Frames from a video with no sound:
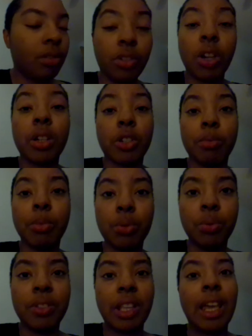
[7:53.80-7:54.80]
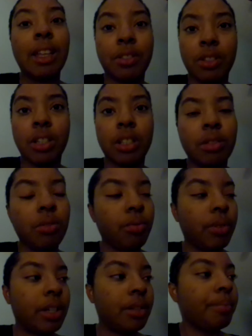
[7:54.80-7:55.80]
Taurus moons and
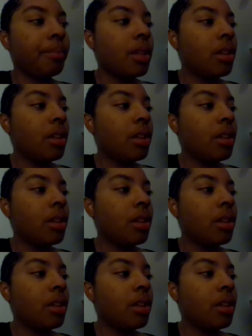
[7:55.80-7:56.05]
suns, right?